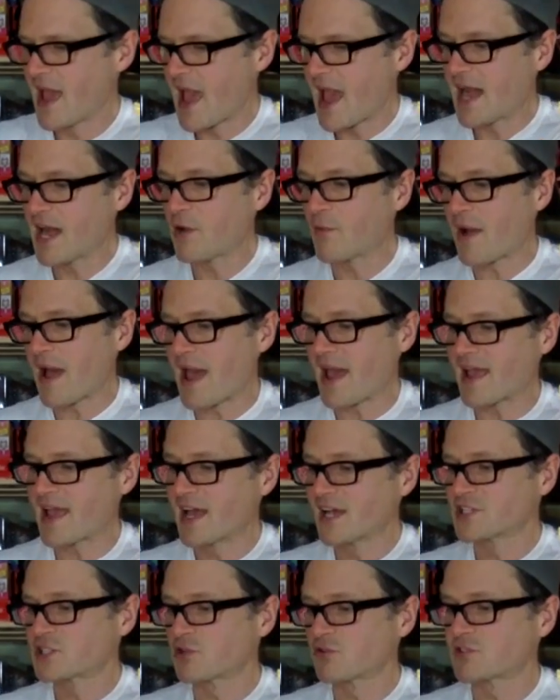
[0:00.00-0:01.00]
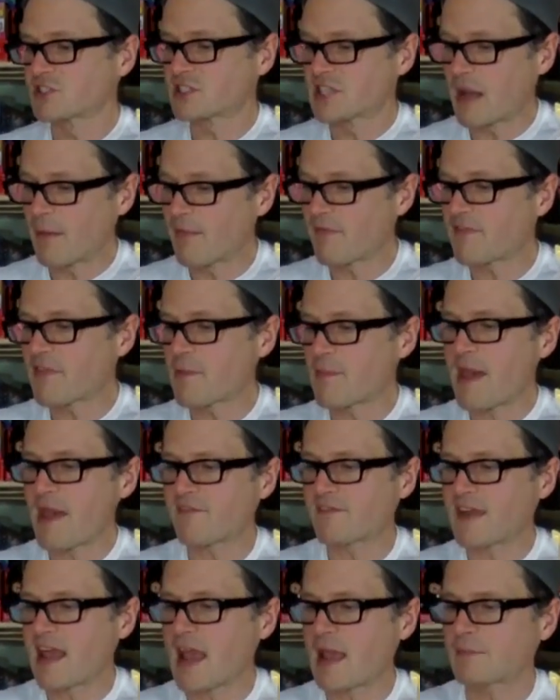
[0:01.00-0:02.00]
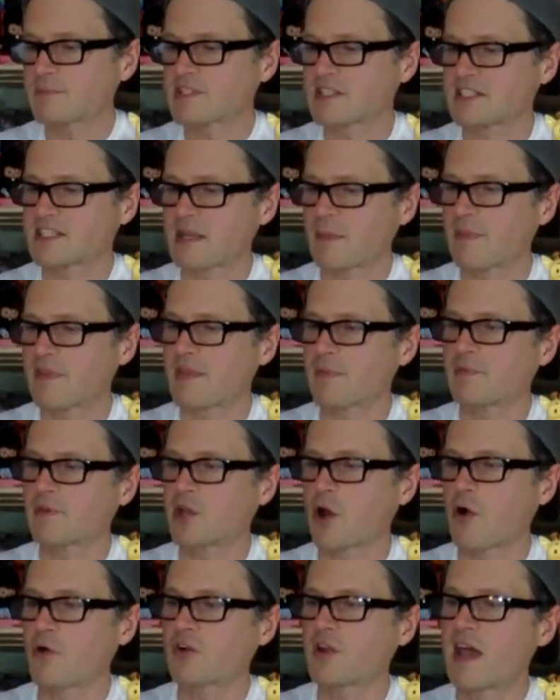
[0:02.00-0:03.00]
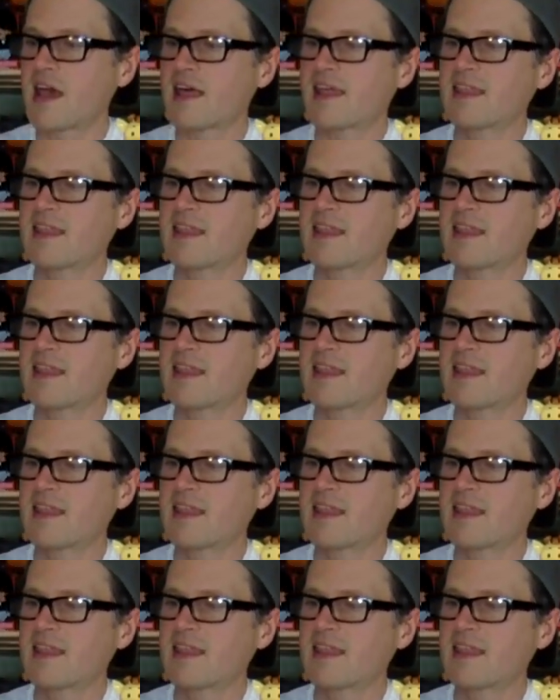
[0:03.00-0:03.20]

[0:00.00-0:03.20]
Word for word: Anyway, so some of them have names and some of them don't.